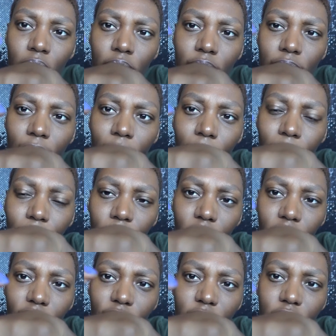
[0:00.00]
type
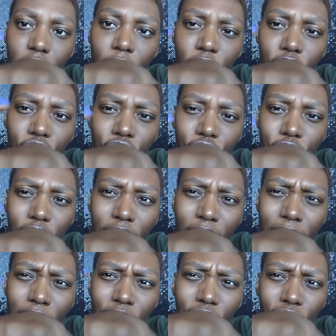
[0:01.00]
of texture, and
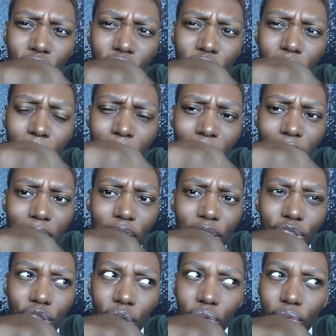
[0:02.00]
I typically
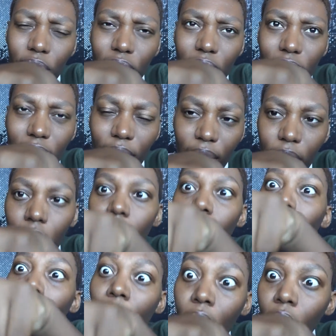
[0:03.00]
don't really like,
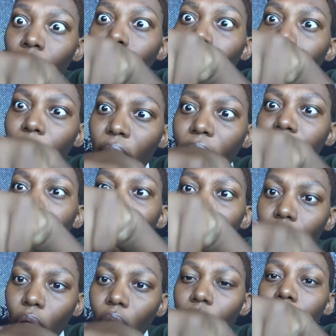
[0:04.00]
oh my
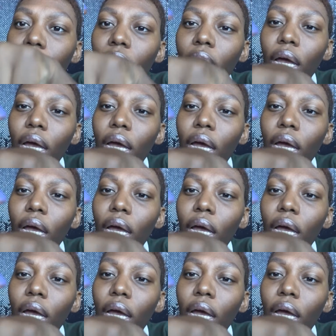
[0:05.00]
god,